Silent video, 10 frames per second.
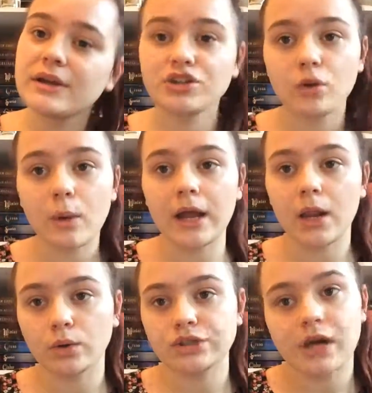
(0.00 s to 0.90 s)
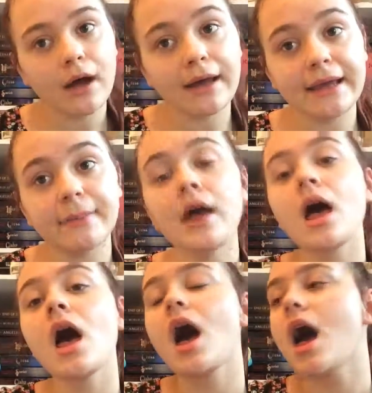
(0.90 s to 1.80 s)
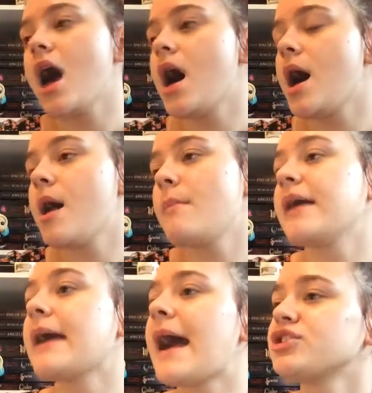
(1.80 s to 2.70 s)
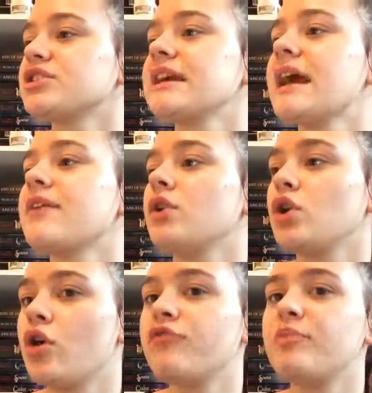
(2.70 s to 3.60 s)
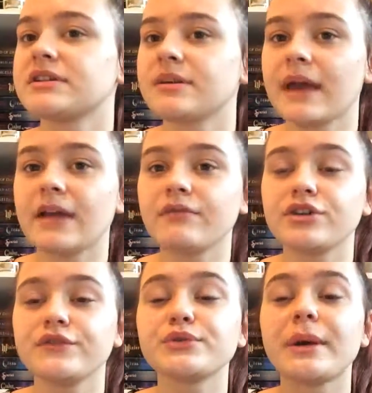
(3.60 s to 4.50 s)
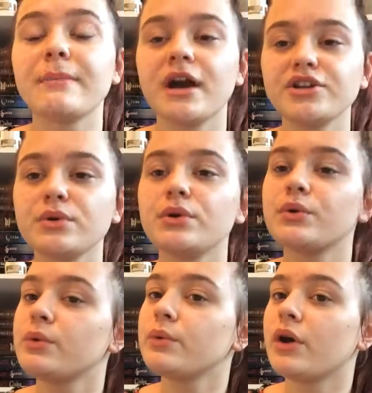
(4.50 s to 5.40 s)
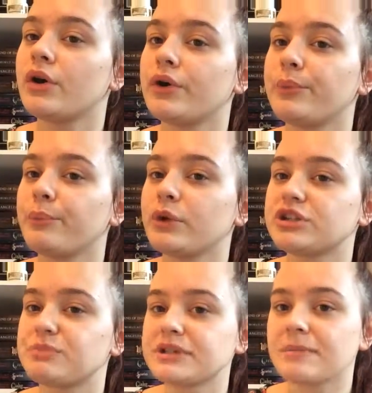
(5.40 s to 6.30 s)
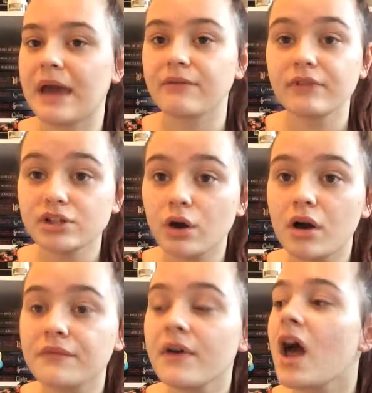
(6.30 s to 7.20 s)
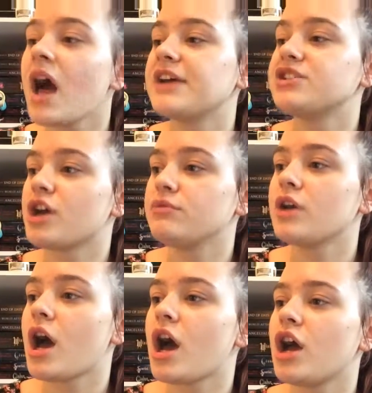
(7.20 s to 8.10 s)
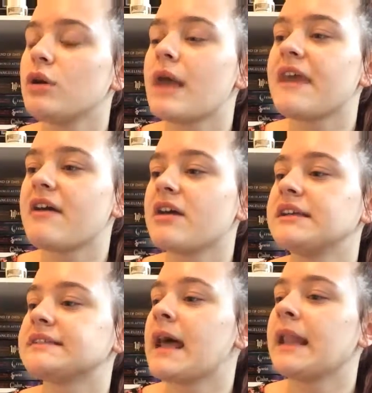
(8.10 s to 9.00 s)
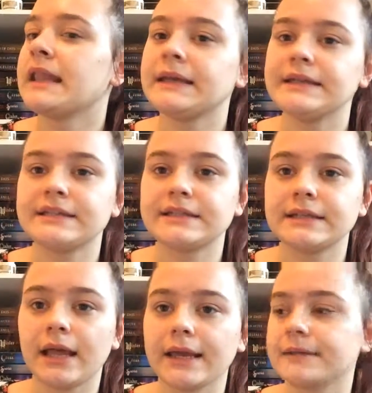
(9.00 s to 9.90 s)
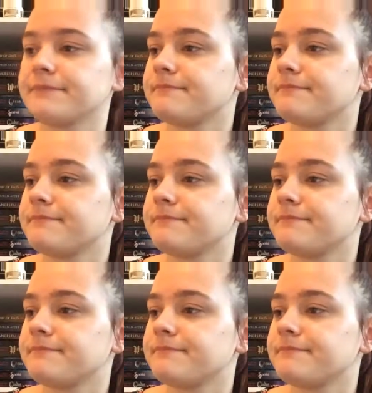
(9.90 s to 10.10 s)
it took quite a long time. I actually have a lot of books I'm getting rid of, so I might do a haul on which books I'm getting rid of. I don't know. There is at least like